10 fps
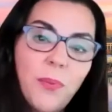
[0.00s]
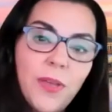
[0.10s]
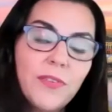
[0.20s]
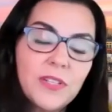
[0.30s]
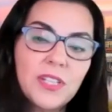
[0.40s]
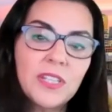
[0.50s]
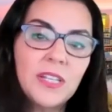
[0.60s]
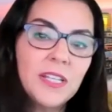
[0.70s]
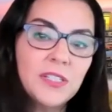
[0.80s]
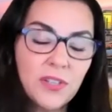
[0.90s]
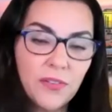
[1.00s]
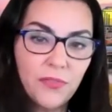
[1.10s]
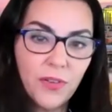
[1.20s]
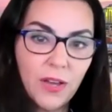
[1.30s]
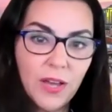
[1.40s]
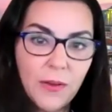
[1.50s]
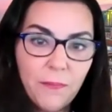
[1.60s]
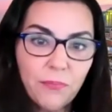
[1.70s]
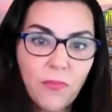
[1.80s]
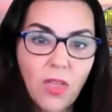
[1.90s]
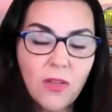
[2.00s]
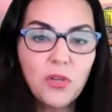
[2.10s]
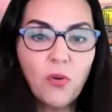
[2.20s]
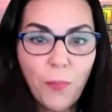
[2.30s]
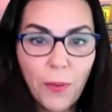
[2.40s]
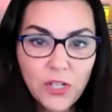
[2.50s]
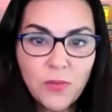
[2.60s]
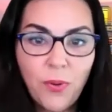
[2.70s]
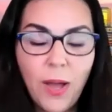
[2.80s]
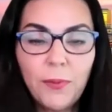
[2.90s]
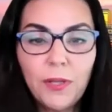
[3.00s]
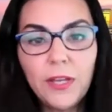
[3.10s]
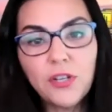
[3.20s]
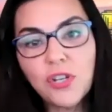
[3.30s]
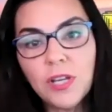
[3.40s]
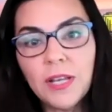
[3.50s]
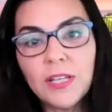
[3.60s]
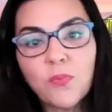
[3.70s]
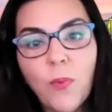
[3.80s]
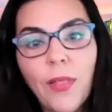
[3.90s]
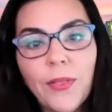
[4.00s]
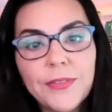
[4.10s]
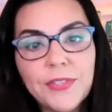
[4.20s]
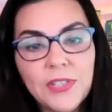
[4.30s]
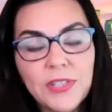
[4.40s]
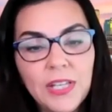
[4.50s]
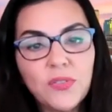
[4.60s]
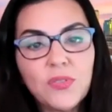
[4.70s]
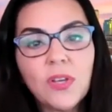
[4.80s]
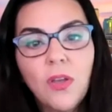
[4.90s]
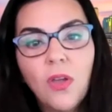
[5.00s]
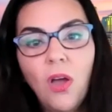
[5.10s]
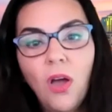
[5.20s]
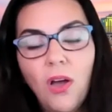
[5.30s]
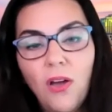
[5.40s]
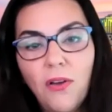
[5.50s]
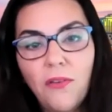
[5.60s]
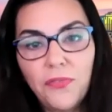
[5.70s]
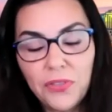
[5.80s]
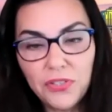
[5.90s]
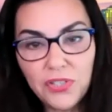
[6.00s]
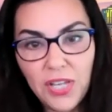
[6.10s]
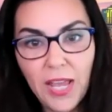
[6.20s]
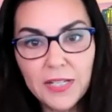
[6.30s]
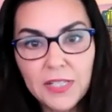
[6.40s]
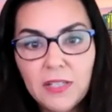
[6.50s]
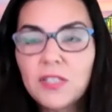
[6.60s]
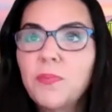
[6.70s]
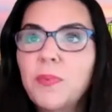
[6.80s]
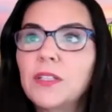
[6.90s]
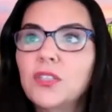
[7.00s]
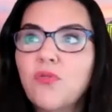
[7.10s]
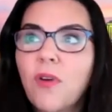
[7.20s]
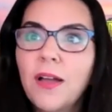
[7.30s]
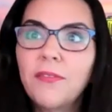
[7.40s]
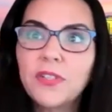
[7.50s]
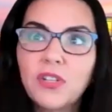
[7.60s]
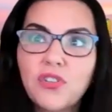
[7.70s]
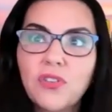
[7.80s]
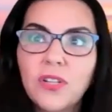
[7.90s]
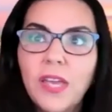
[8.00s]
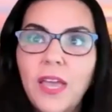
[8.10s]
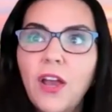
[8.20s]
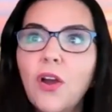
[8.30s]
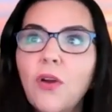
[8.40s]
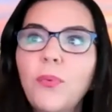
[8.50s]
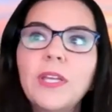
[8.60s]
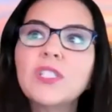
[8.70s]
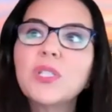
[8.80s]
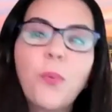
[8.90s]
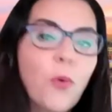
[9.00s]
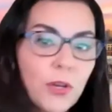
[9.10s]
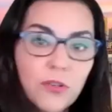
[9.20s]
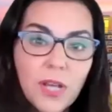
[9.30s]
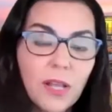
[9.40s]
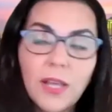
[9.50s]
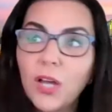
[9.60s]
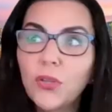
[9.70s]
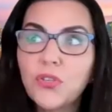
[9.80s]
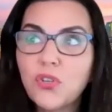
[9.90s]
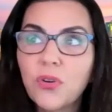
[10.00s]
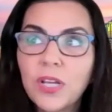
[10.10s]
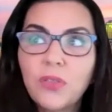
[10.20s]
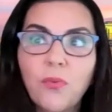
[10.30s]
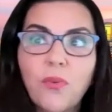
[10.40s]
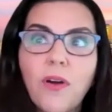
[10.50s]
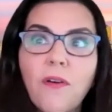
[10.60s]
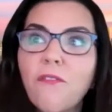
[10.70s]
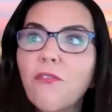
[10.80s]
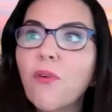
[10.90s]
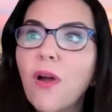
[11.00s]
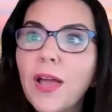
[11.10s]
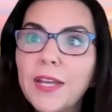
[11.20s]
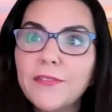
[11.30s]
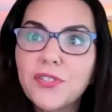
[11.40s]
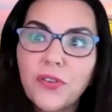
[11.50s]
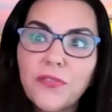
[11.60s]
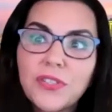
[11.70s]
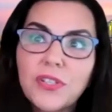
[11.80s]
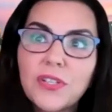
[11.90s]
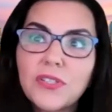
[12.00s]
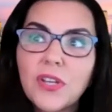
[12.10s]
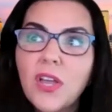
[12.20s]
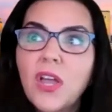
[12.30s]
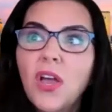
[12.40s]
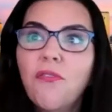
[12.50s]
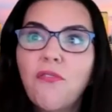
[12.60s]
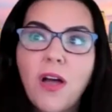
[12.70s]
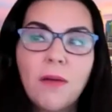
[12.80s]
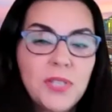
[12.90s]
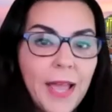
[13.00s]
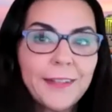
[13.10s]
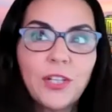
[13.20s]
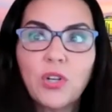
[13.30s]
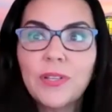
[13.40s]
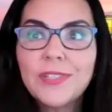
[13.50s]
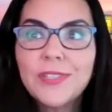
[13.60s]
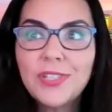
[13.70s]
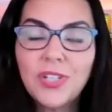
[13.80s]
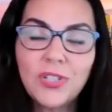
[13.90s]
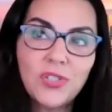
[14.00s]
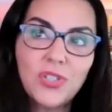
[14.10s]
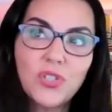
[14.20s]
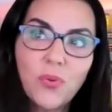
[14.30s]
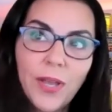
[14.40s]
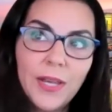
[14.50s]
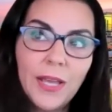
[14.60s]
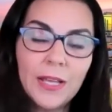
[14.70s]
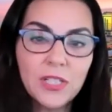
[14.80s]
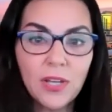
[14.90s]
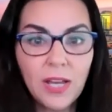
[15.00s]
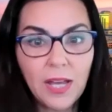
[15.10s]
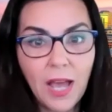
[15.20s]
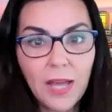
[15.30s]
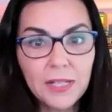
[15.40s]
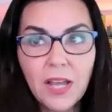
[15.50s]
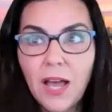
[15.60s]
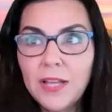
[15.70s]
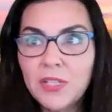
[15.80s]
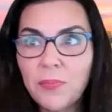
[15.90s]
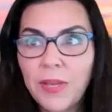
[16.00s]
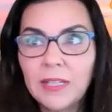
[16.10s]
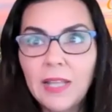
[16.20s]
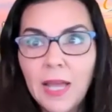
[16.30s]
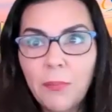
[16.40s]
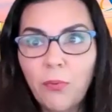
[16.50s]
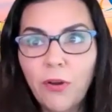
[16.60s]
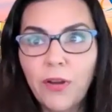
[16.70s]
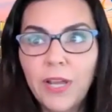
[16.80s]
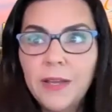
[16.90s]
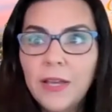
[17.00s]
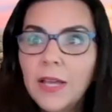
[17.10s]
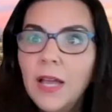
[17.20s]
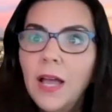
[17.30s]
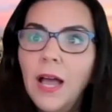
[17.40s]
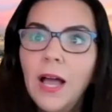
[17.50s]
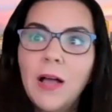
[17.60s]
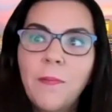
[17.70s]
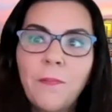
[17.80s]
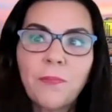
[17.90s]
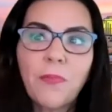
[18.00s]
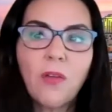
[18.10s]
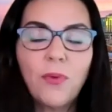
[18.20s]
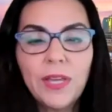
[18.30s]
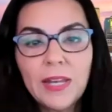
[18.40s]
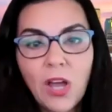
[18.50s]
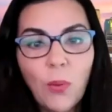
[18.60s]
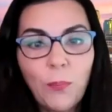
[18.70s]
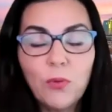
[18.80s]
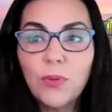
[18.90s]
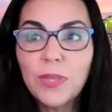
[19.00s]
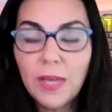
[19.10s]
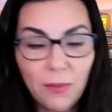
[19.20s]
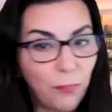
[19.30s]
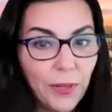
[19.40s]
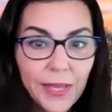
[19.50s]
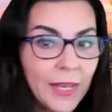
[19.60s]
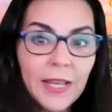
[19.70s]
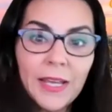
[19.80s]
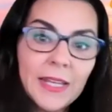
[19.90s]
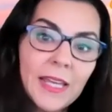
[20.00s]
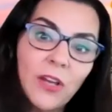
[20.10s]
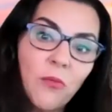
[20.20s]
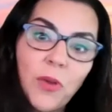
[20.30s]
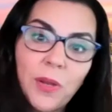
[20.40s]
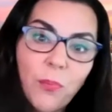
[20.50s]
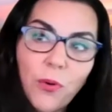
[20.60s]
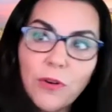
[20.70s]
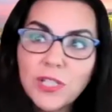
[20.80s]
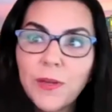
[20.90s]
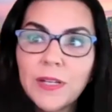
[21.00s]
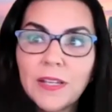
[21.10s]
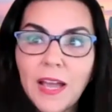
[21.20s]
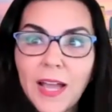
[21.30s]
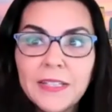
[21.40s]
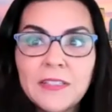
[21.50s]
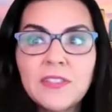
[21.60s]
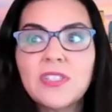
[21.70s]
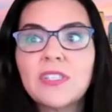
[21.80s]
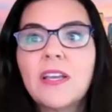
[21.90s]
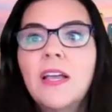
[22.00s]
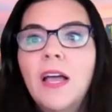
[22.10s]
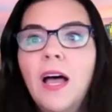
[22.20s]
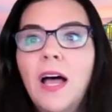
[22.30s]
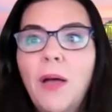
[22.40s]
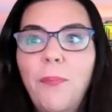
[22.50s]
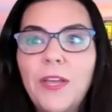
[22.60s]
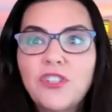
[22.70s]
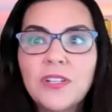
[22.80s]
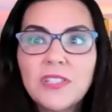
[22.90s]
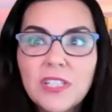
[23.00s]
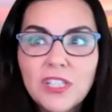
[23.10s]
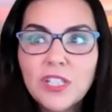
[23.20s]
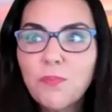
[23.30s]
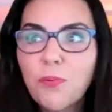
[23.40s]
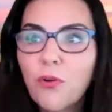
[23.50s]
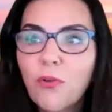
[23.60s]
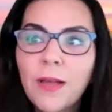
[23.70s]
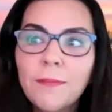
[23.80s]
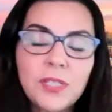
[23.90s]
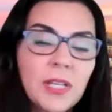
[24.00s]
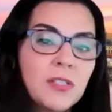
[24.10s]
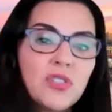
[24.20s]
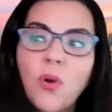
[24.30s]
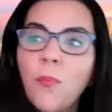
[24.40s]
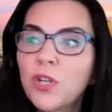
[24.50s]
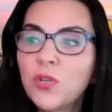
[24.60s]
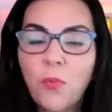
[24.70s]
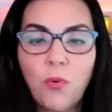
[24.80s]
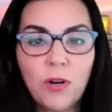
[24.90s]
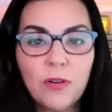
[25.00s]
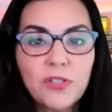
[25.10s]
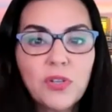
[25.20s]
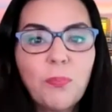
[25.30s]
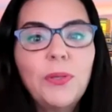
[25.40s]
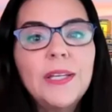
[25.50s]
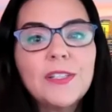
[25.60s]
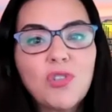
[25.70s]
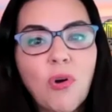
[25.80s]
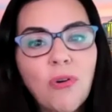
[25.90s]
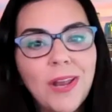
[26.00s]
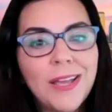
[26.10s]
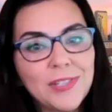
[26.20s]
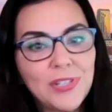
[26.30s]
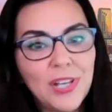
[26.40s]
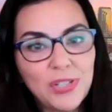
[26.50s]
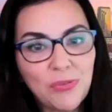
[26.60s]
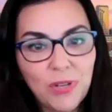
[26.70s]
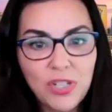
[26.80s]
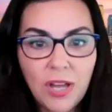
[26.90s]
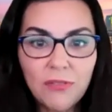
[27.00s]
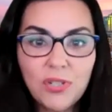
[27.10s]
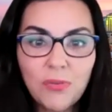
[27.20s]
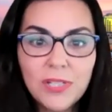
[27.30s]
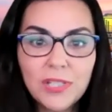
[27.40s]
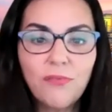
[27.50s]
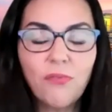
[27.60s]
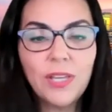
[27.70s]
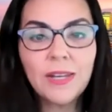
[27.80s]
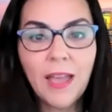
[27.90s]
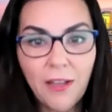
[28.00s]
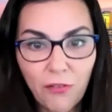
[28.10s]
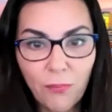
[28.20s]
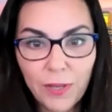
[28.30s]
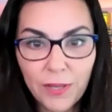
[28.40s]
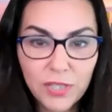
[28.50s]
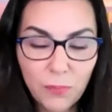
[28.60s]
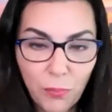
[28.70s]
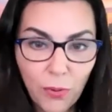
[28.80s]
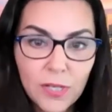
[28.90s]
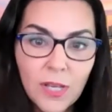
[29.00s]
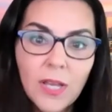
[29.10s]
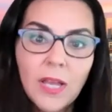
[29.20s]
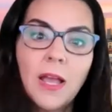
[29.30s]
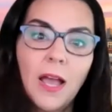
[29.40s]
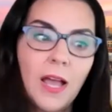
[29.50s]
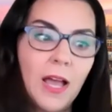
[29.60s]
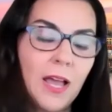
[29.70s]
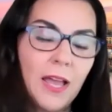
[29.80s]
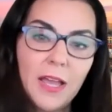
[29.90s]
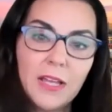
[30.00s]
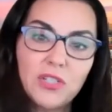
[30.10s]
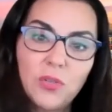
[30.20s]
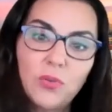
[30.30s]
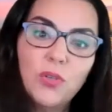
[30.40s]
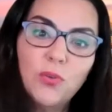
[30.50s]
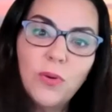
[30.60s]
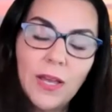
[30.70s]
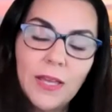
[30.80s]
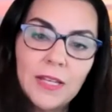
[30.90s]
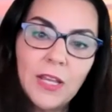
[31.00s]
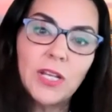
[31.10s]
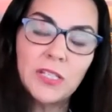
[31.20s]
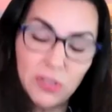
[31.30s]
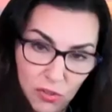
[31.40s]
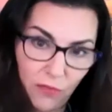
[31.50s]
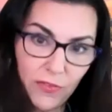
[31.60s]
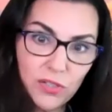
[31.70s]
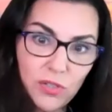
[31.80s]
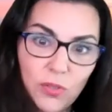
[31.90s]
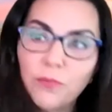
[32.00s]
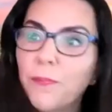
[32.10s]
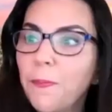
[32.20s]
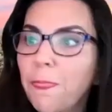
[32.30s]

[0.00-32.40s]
and pivot to the needs of um, your patient population as well as the needs of the state to be able to drive additional care. We can support your telehealth journey through a variety of services from technical assistance to training to on, on-demand library. Um, we can help you with planning and getting reimbursement guidance uh, patient assistance programs, and so much more. So please don't hesitate to reach out to us if we can ever be of support uh, at, to you and, and service to you.